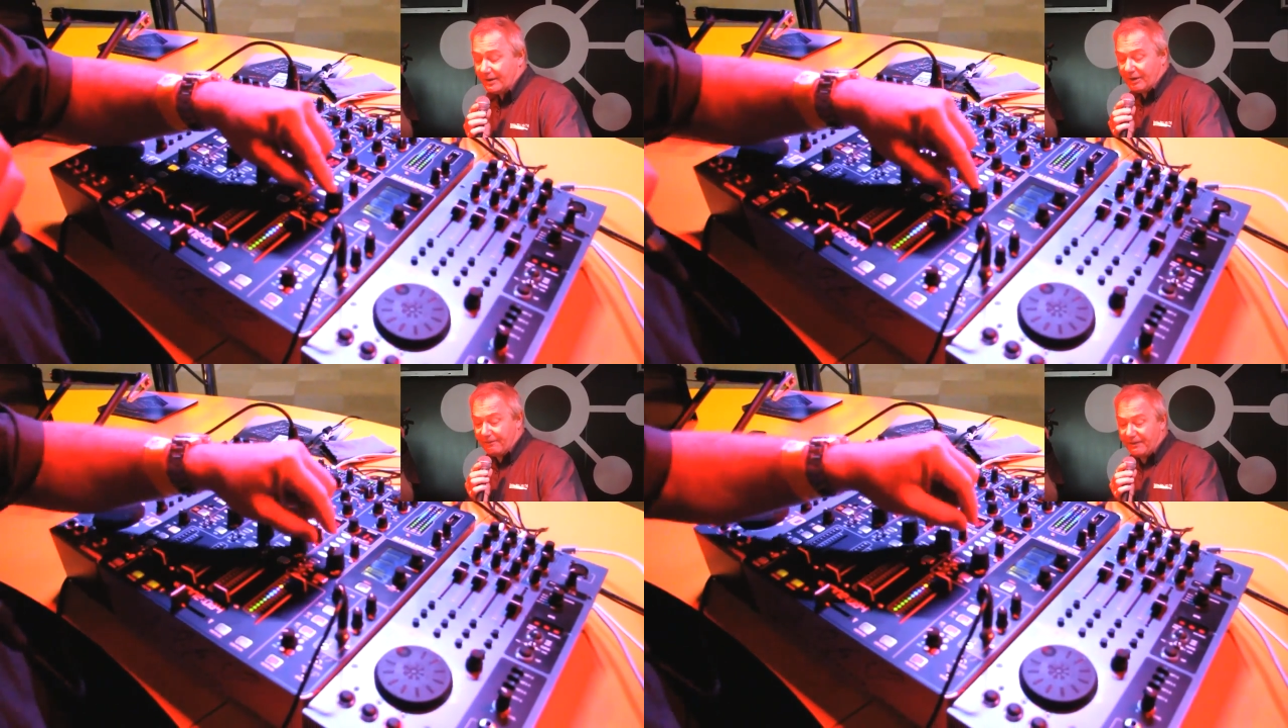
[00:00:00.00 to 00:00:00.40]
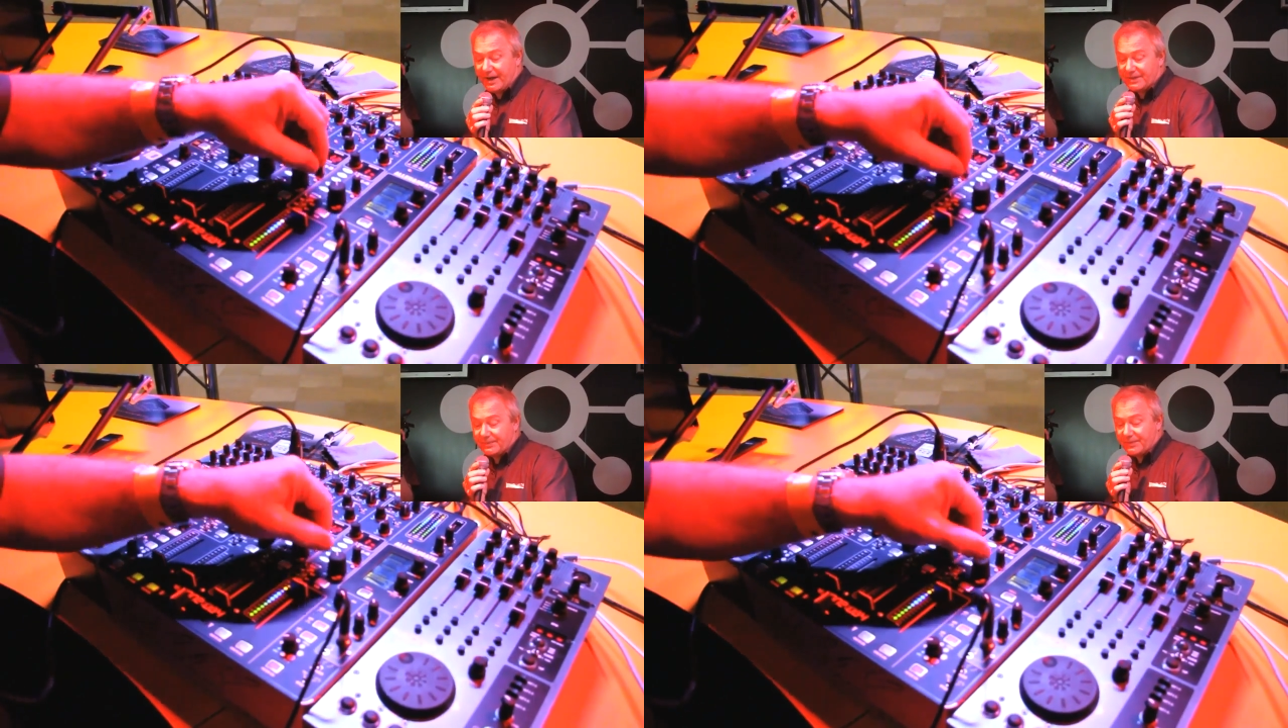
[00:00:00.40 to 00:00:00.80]

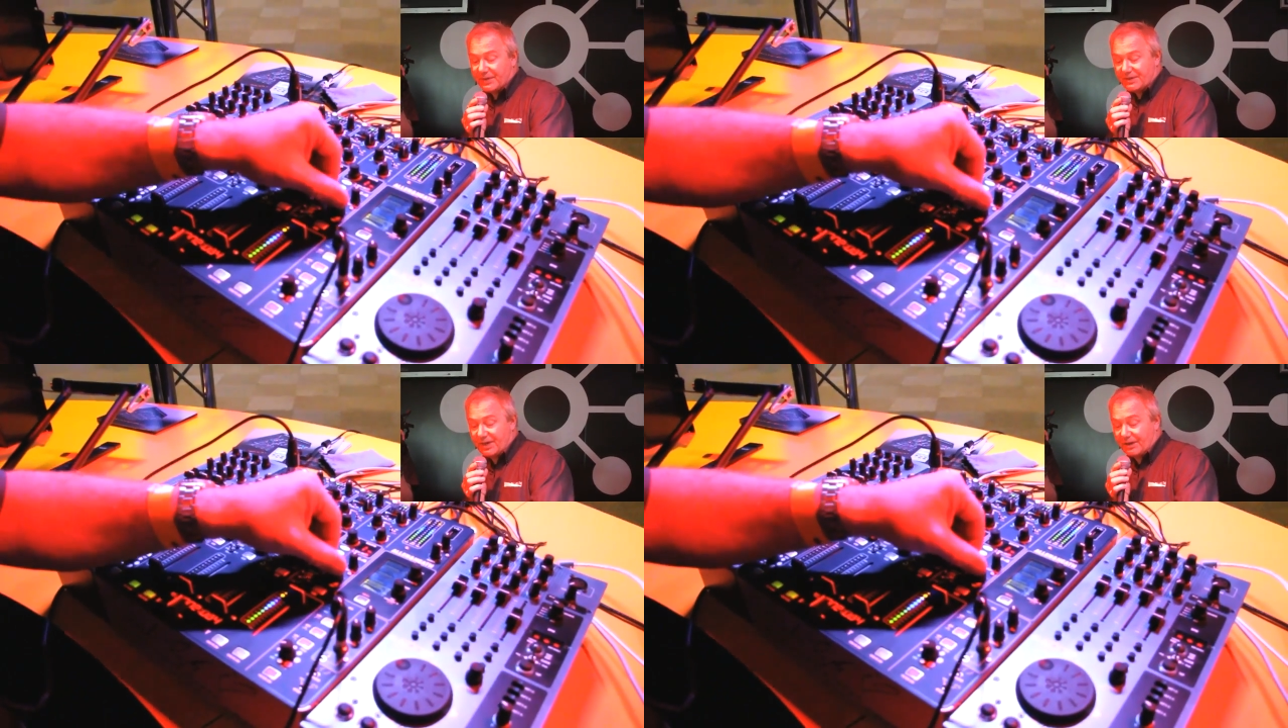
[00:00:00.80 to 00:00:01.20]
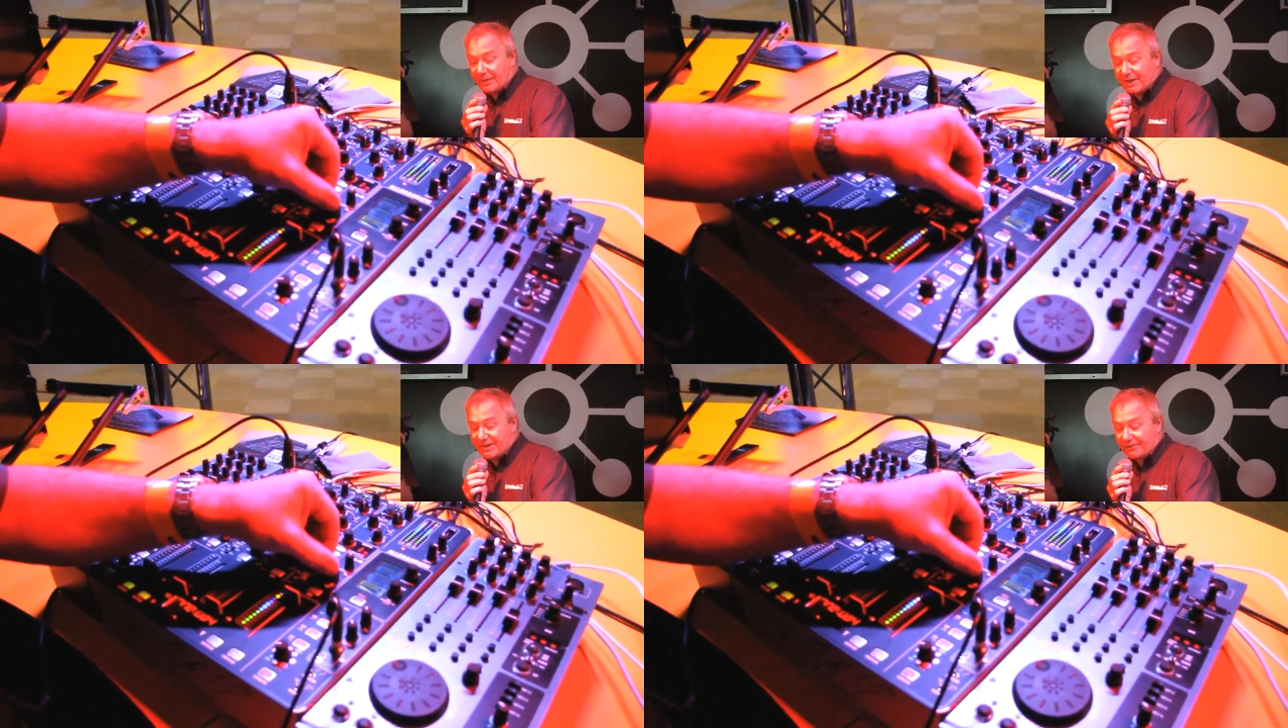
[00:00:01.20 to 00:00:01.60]
effect, so
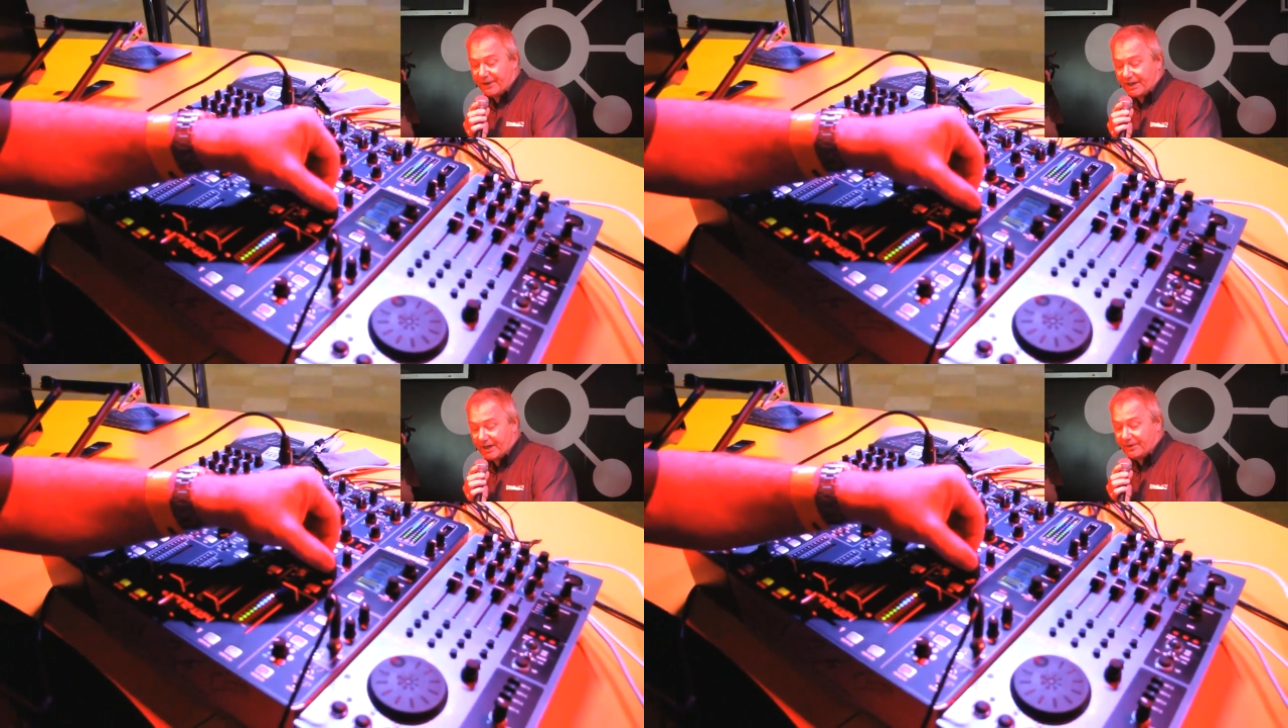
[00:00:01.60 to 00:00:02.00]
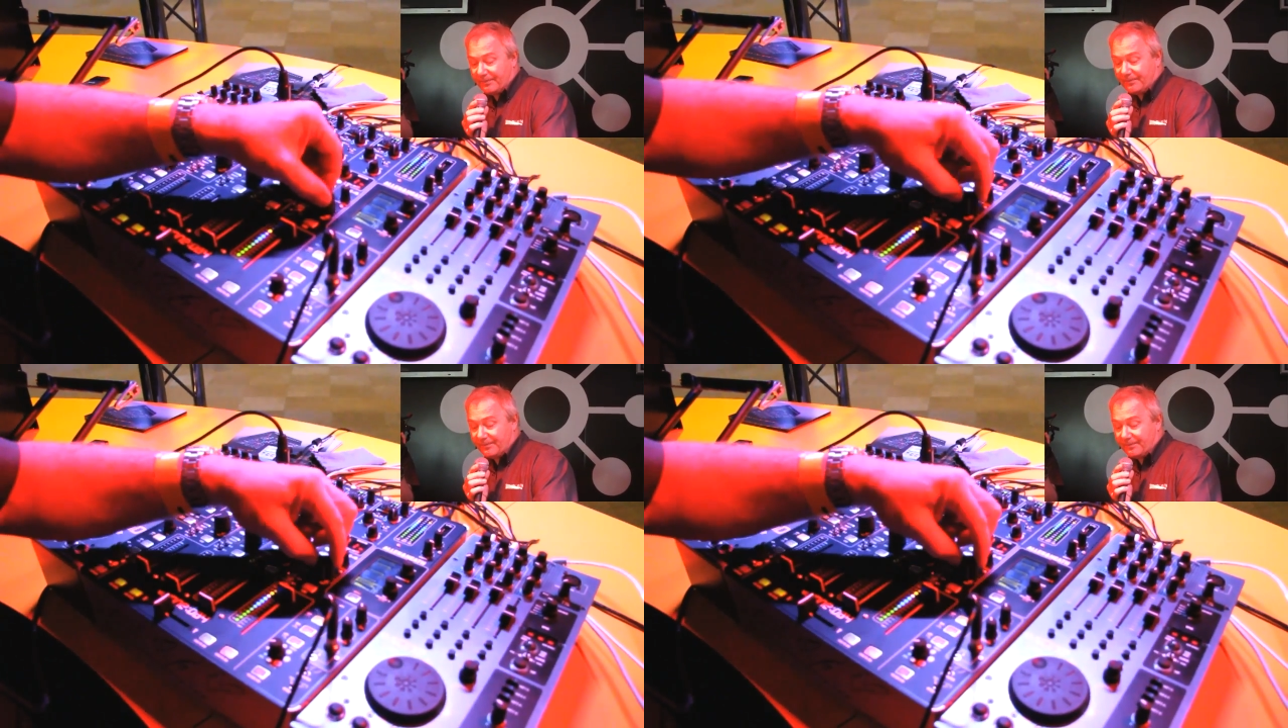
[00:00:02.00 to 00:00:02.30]
that means if I go,